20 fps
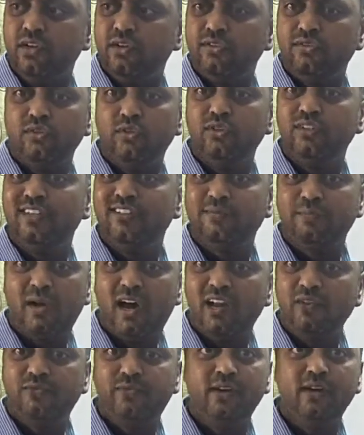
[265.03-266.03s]
So the
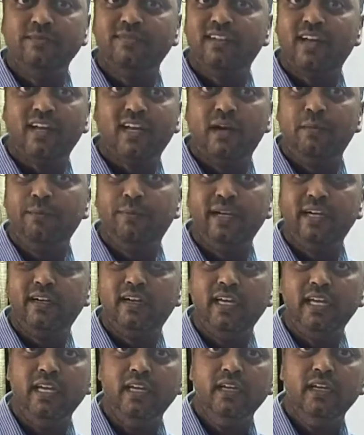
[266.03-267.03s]
small firms are
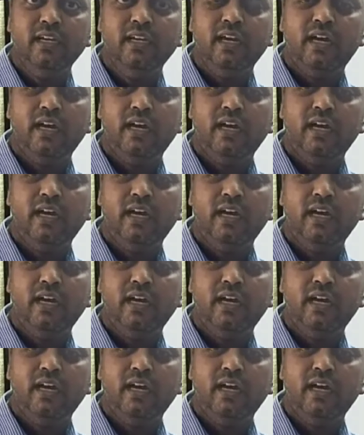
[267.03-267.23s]
completely